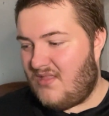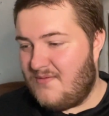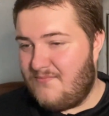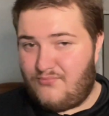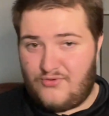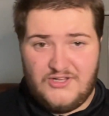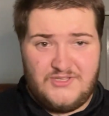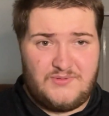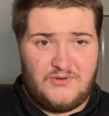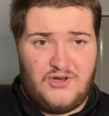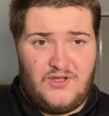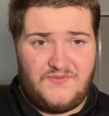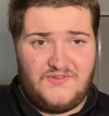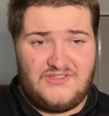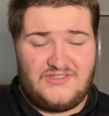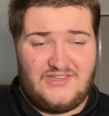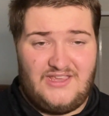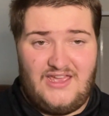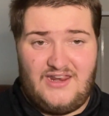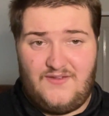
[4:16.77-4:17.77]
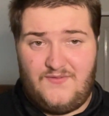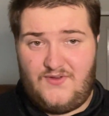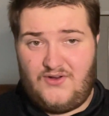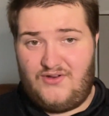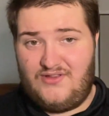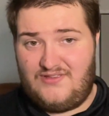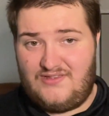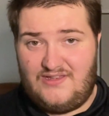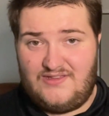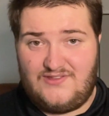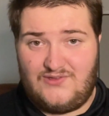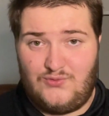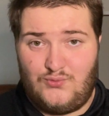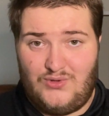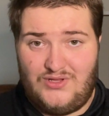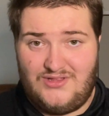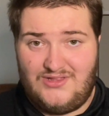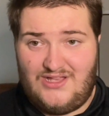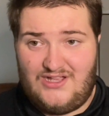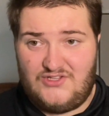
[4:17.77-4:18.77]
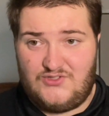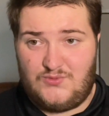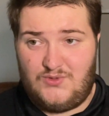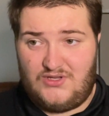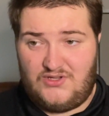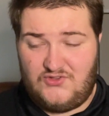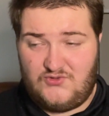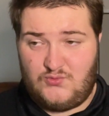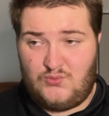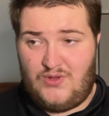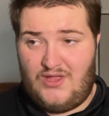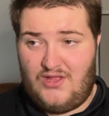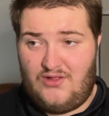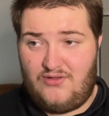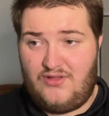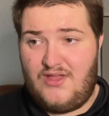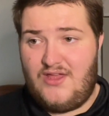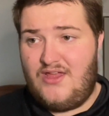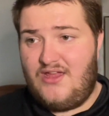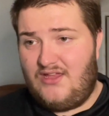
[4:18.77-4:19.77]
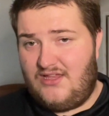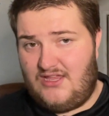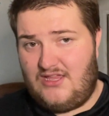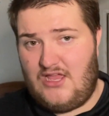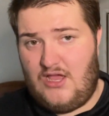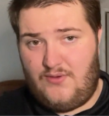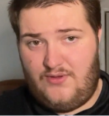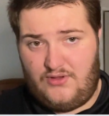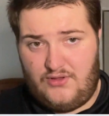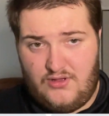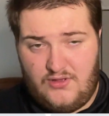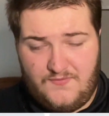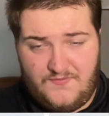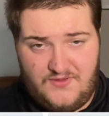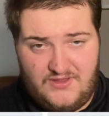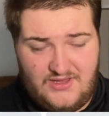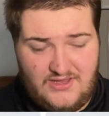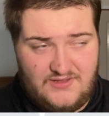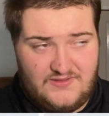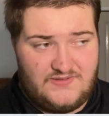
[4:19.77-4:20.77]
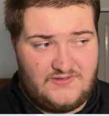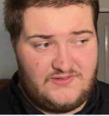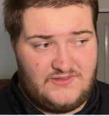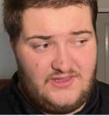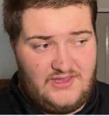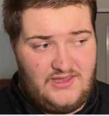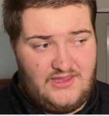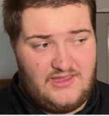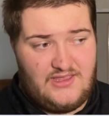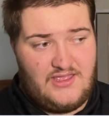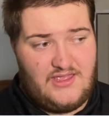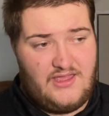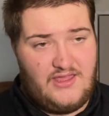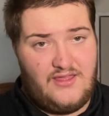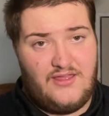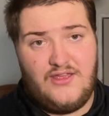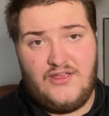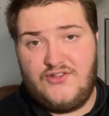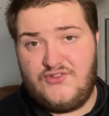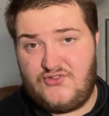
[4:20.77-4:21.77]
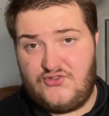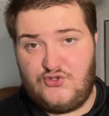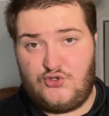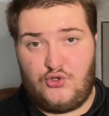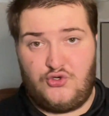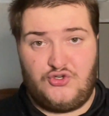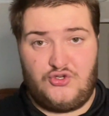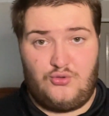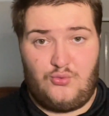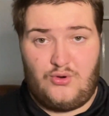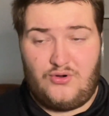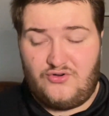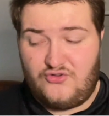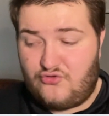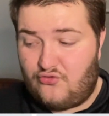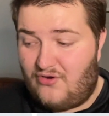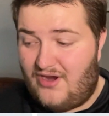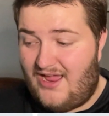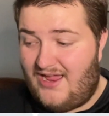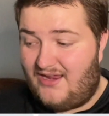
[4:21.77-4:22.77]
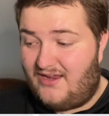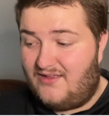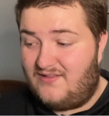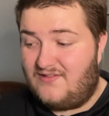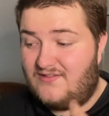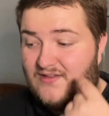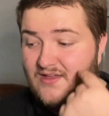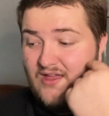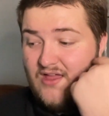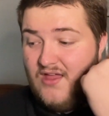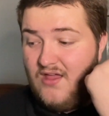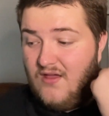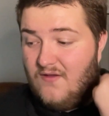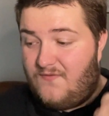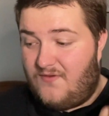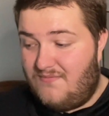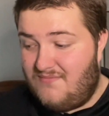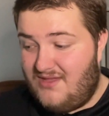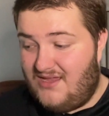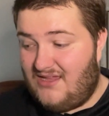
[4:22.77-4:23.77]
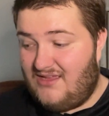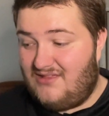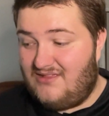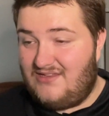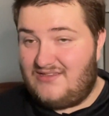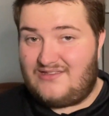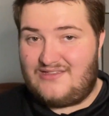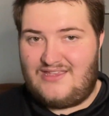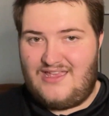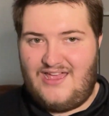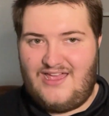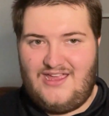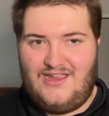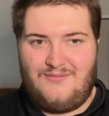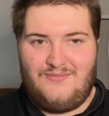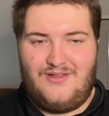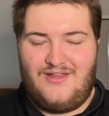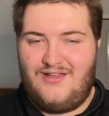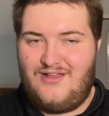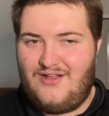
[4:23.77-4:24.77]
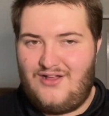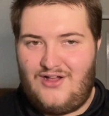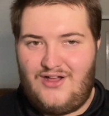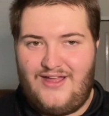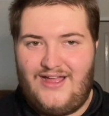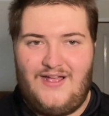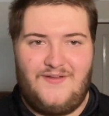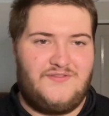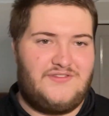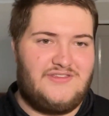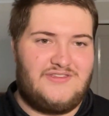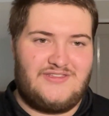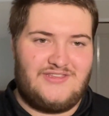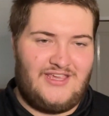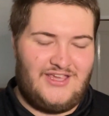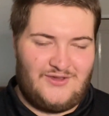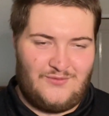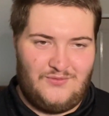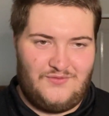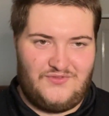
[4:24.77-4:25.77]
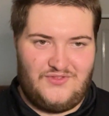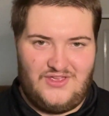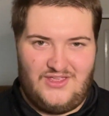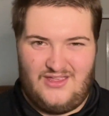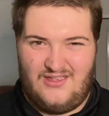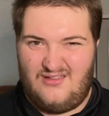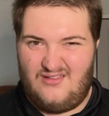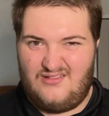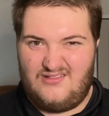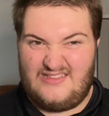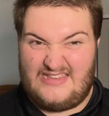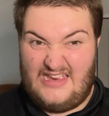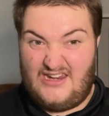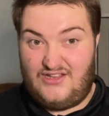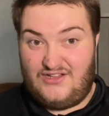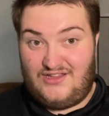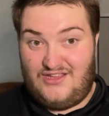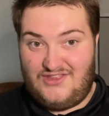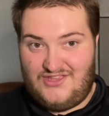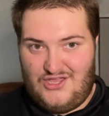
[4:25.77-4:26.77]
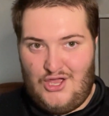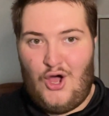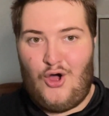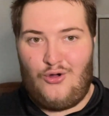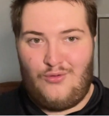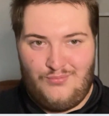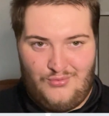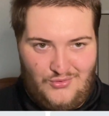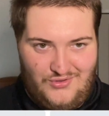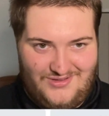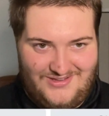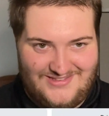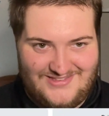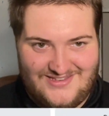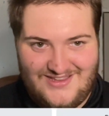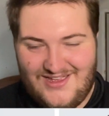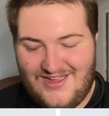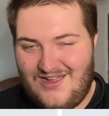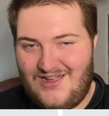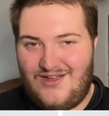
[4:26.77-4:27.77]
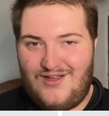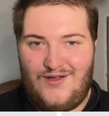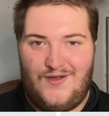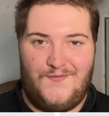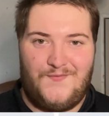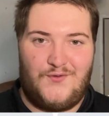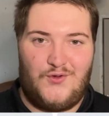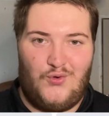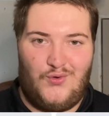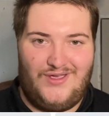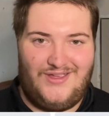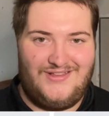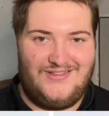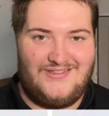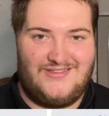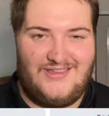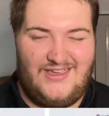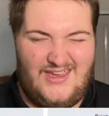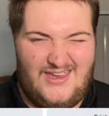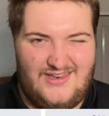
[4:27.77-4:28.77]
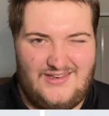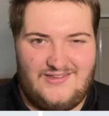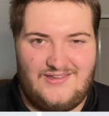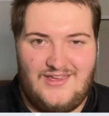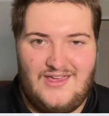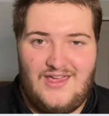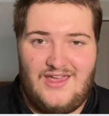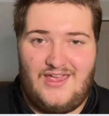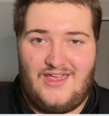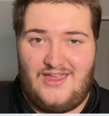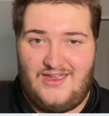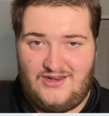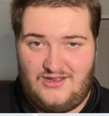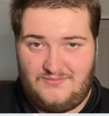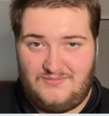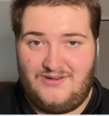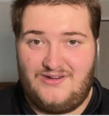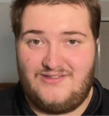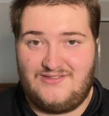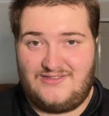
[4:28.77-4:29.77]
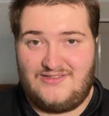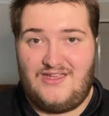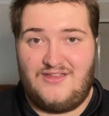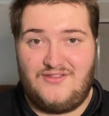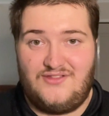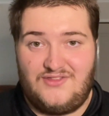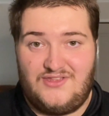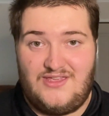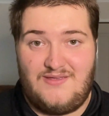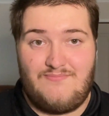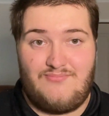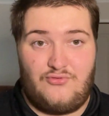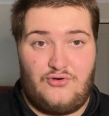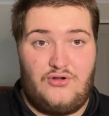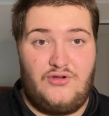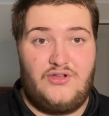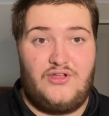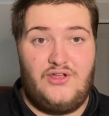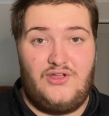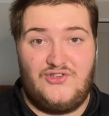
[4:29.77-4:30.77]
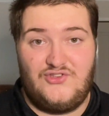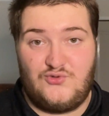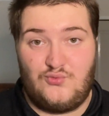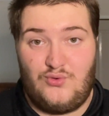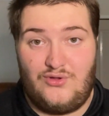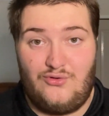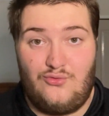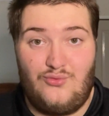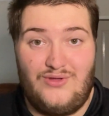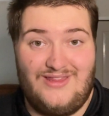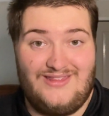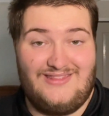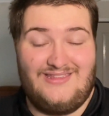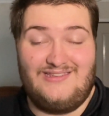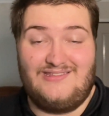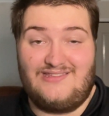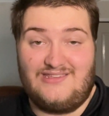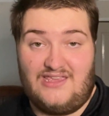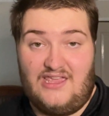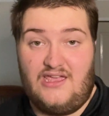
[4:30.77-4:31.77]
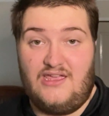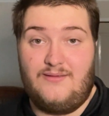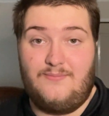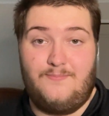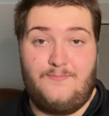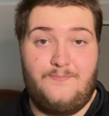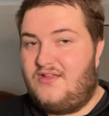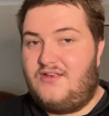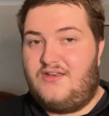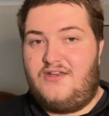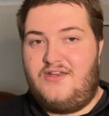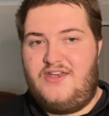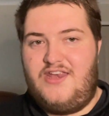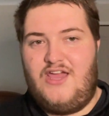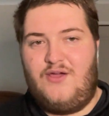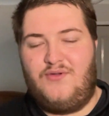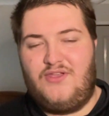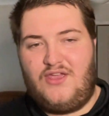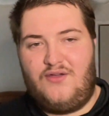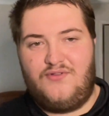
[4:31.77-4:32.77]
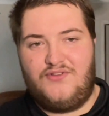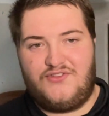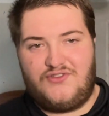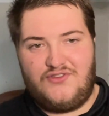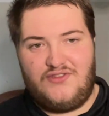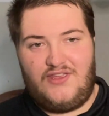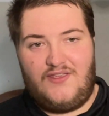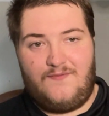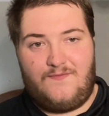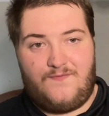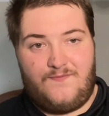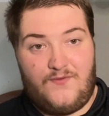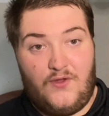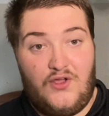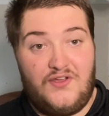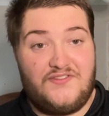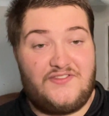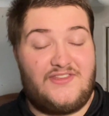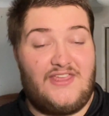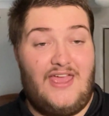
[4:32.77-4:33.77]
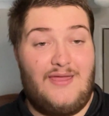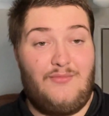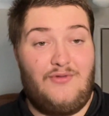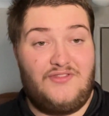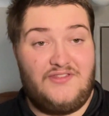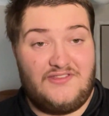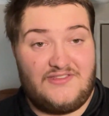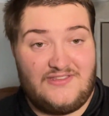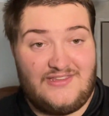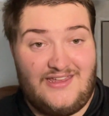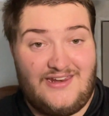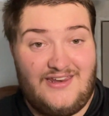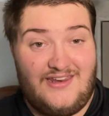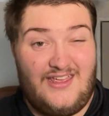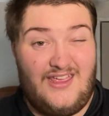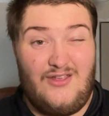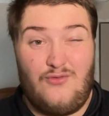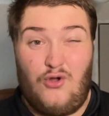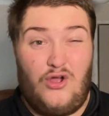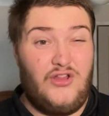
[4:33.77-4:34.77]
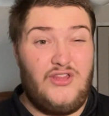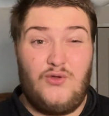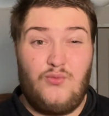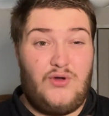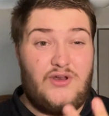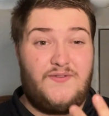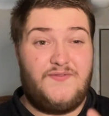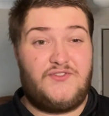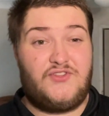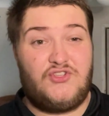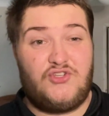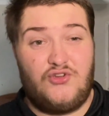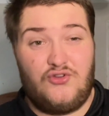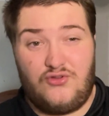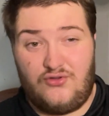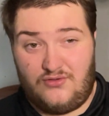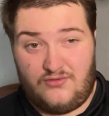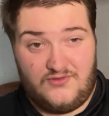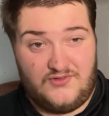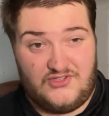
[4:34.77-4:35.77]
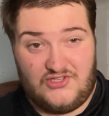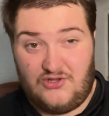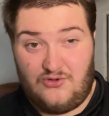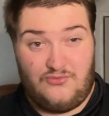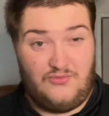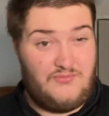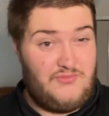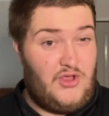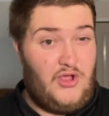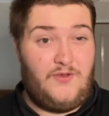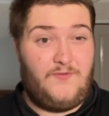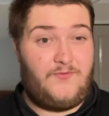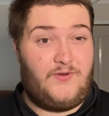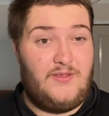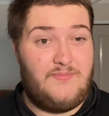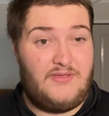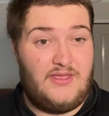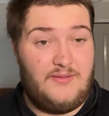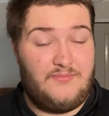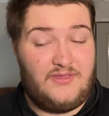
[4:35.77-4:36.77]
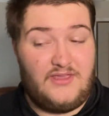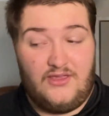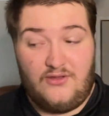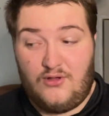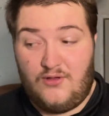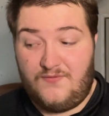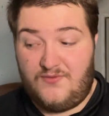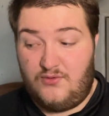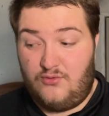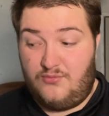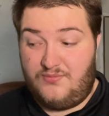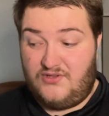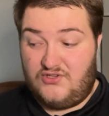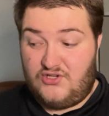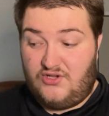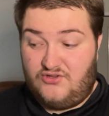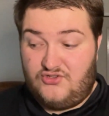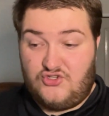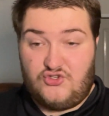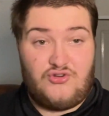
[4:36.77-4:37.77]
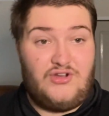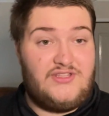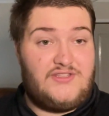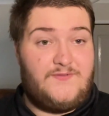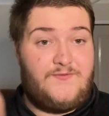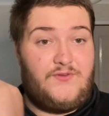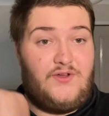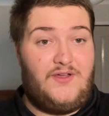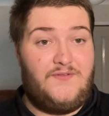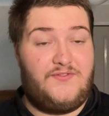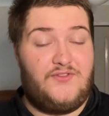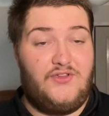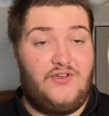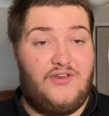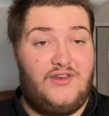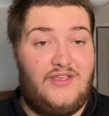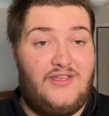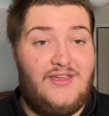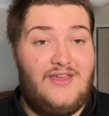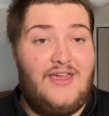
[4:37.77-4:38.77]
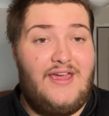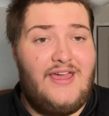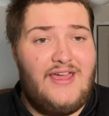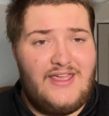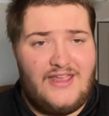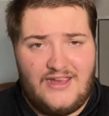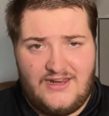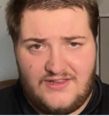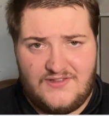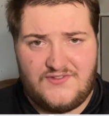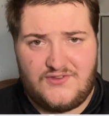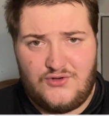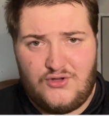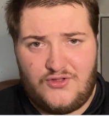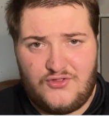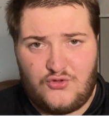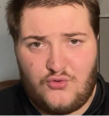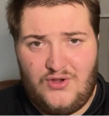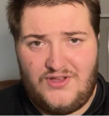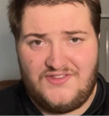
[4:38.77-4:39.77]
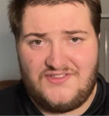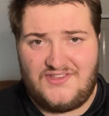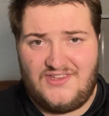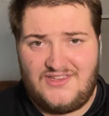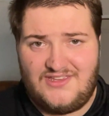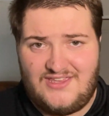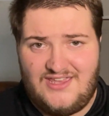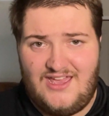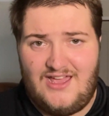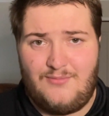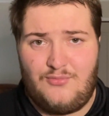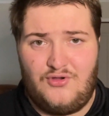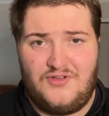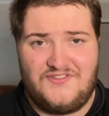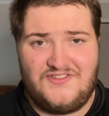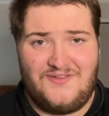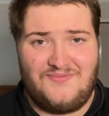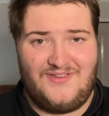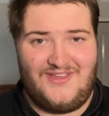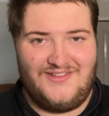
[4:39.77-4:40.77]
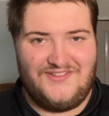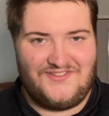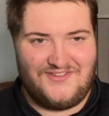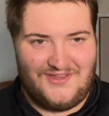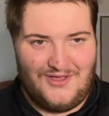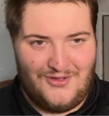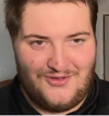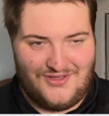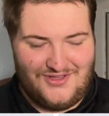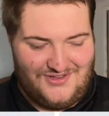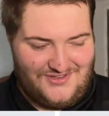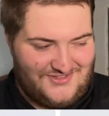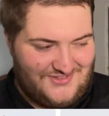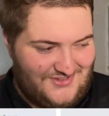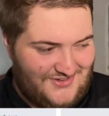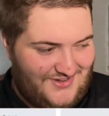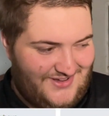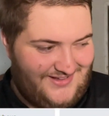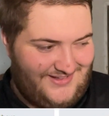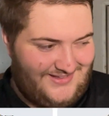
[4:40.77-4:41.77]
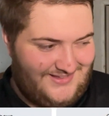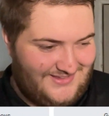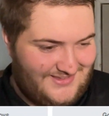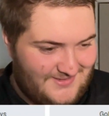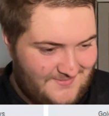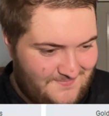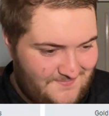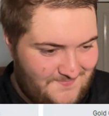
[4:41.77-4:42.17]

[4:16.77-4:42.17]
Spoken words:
Brisbane obviously had a very decent win last week as well, going off against the St George Illawarra Dragons. For me in this game, I have to stick with technically the old boys of Queensland, and I'm going to say that the Broncos will win this game. Now we go into the first game on the Saturday, only one of 2, so with no 3 PM kickoff, they will be going straight to 5:30. It is the North Queensland Cowboys up against the Gold Coast Titans.